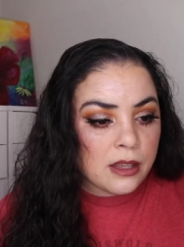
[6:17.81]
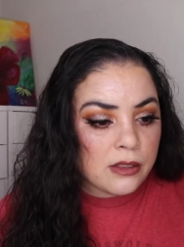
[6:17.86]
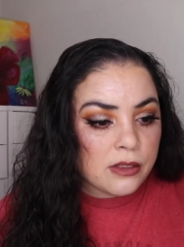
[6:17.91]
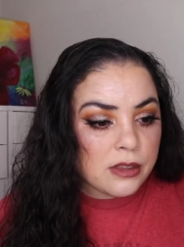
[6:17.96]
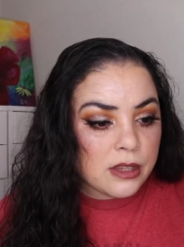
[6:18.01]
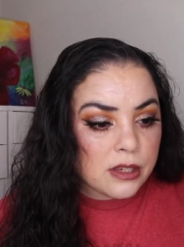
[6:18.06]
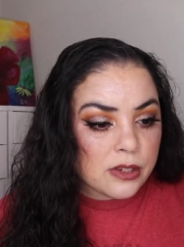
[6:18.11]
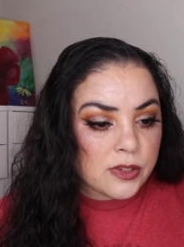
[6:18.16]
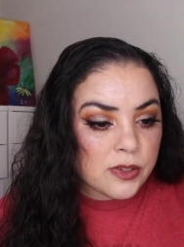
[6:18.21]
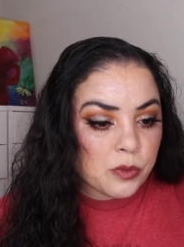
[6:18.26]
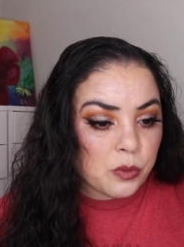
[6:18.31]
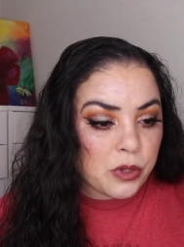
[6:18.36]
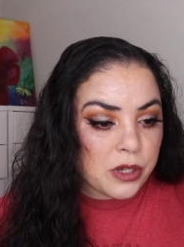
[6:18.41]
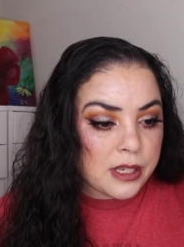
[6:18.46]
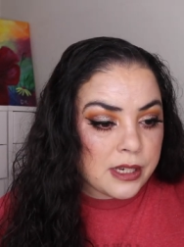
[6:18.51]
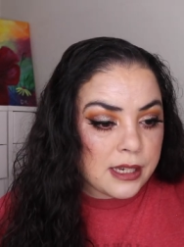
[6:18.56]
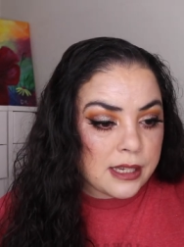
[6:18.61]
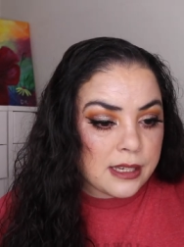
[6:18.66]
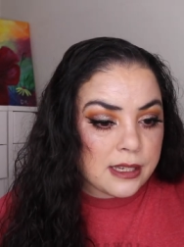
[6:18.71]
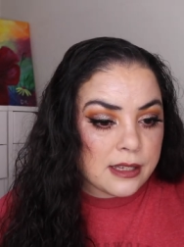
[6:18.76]
This
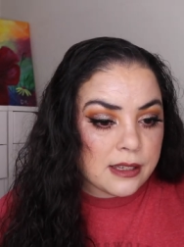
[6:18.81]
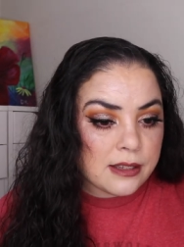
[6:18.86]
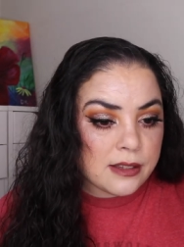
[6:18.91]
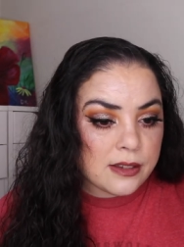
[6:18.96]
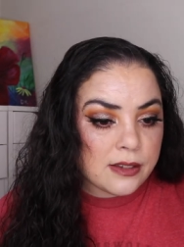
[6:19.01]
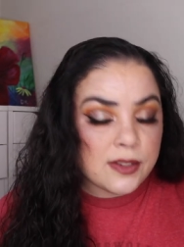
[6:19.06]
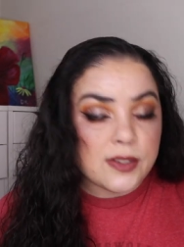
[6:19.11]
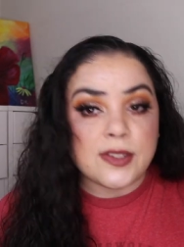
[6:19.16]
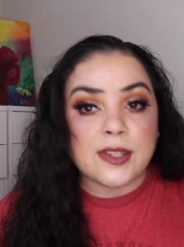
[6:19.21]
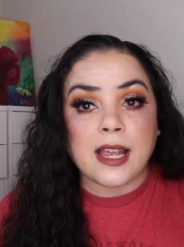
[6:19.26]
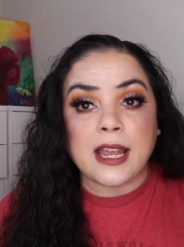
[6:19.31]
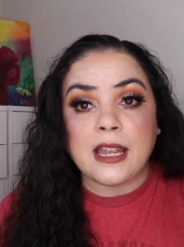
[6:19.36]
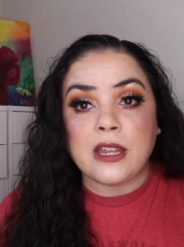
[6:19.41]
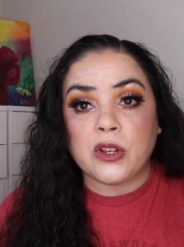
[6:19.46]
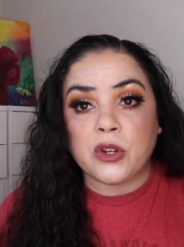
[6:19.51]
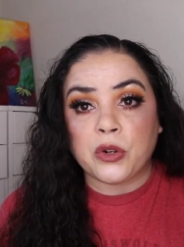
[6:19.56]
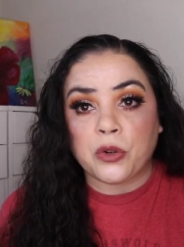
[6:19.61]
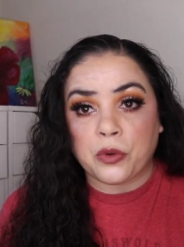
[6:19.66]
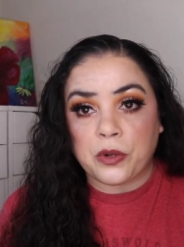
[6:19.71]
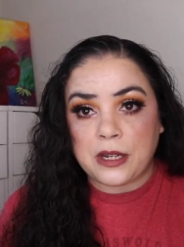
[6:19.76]
one is a
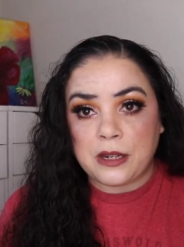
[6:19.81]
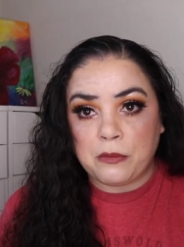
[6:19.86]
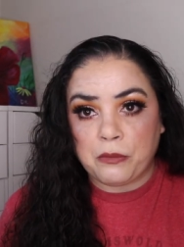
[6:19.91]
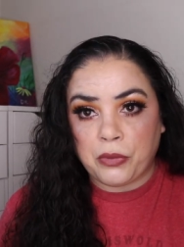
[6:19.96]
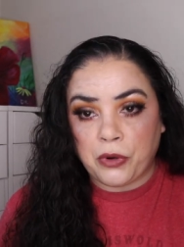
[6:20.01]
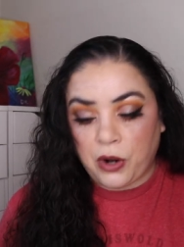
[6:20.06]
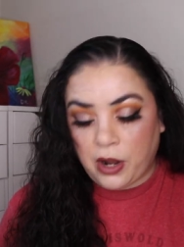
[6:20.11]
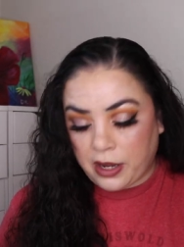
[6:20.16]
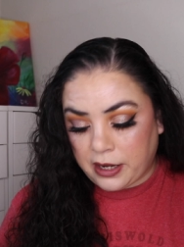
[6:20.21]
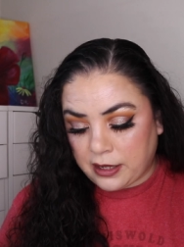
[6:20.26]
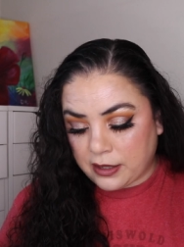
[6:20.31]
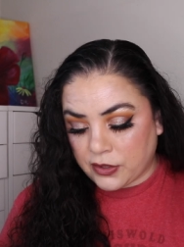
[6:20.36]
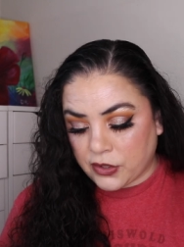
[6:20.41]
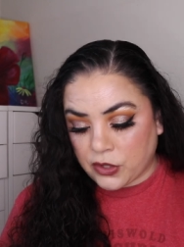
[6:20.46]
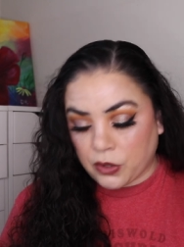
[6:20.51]
cream product.